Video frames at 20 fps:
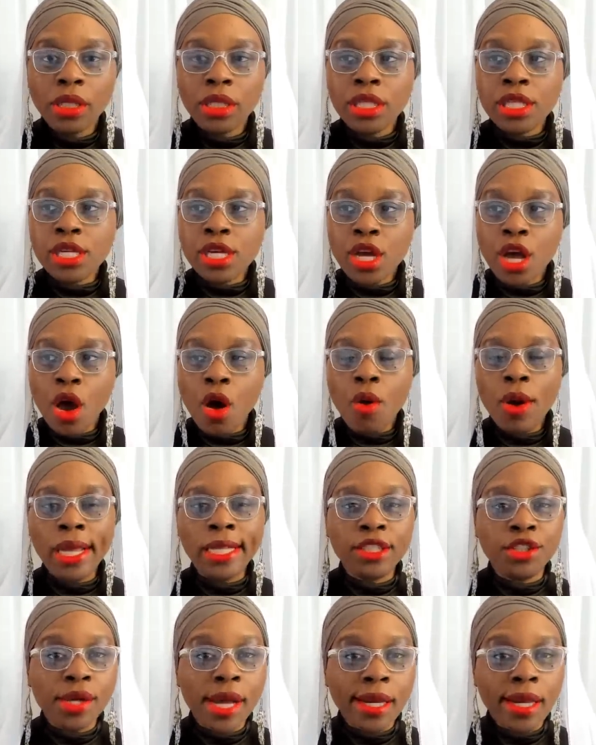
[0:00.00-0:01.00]
to go
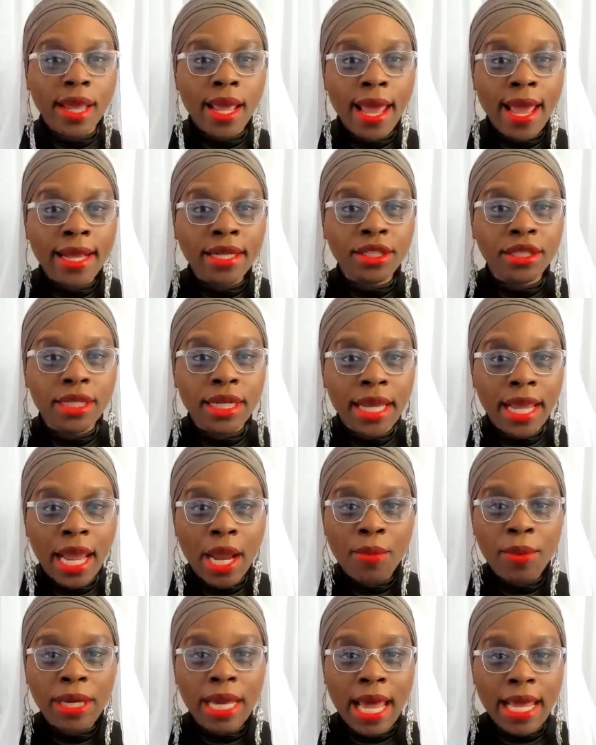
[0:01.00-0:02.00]
and try to actually
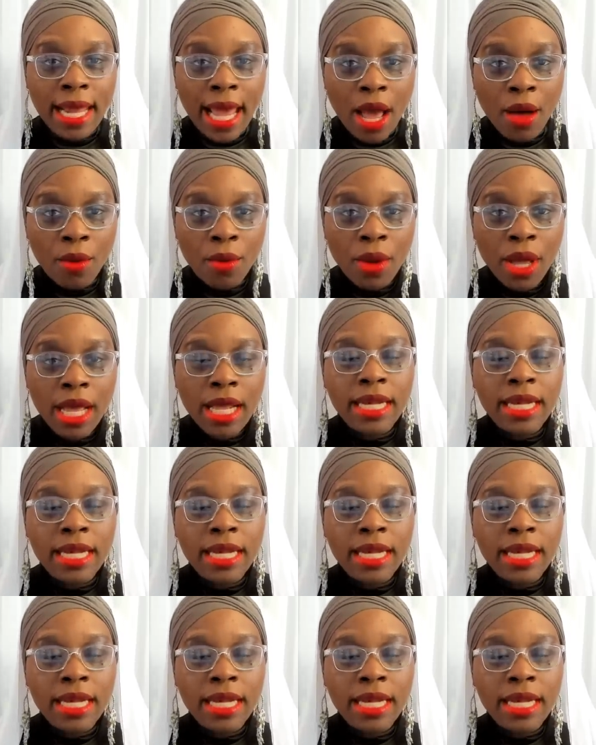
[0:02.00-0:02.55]
carry that out.